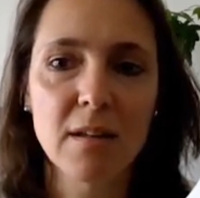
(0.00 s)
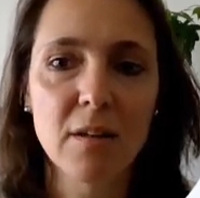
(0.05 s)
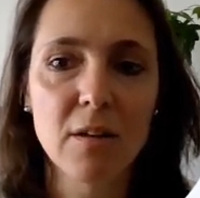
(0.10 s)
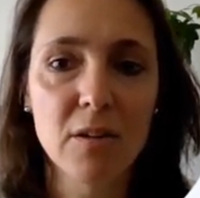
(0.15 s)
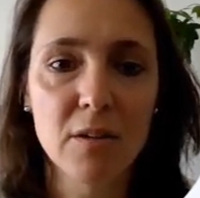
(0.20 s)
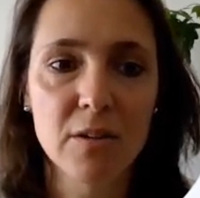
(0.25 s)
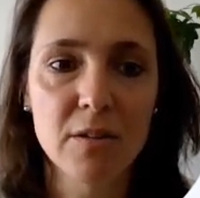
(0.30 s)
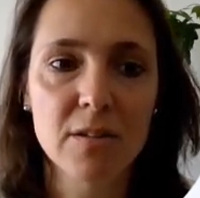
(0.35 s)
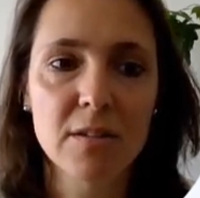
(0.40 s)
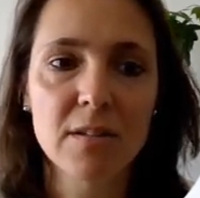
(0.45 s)

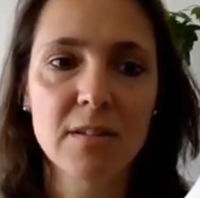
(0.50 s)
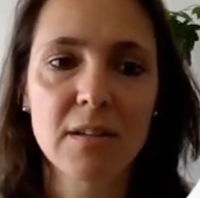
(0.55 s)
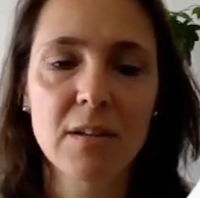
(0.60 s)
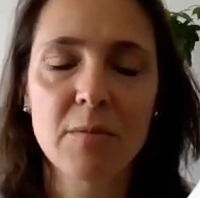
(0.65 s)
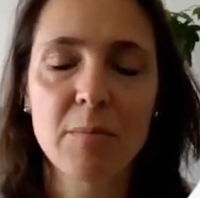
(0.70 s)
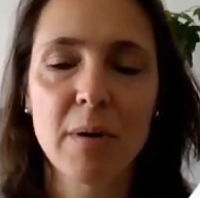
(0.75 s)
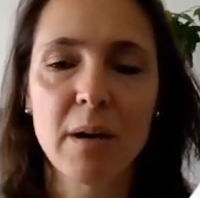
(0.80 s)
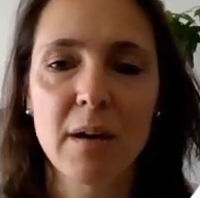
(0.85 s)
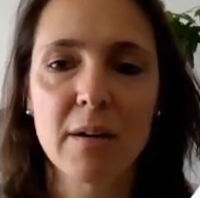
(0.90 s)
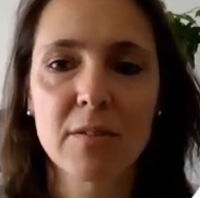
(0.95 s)
learned
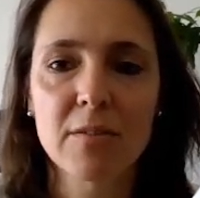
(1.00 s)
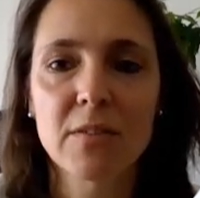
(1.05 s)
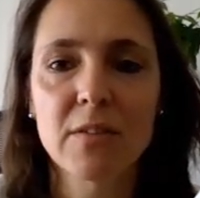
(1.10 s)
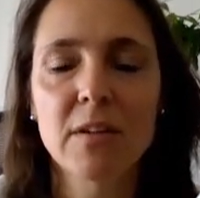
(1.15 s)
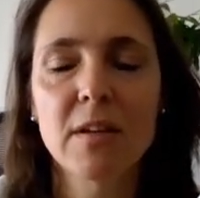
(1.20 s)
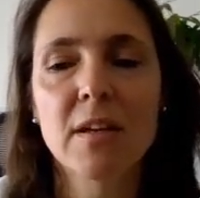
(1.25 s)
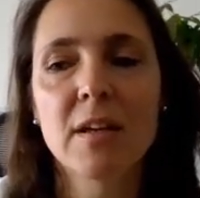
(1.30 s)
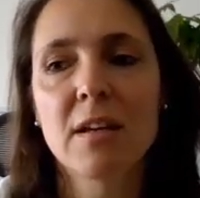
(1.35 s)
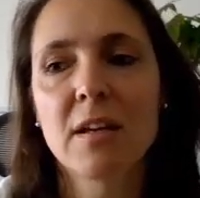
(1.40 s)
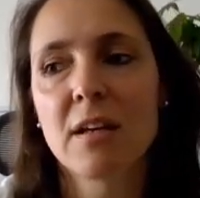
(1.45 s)
about
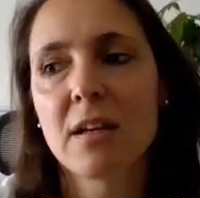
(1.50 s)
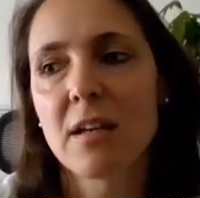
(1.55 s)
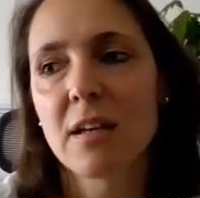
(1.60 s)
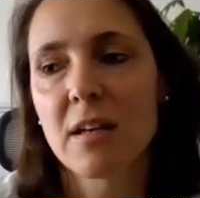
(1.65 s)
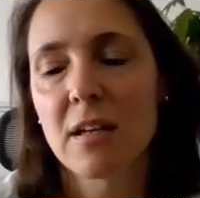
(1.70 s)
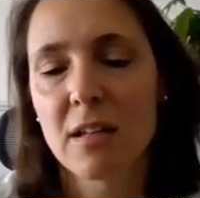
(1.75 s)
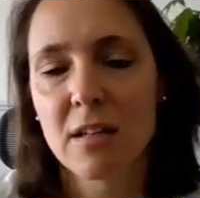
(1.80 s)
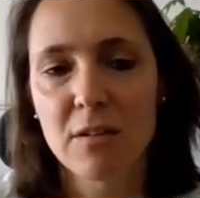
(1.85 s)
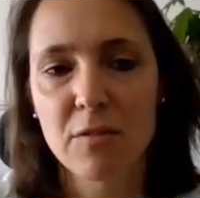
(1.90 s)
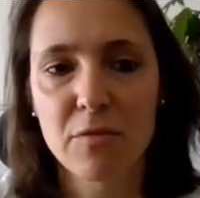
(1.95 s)
in the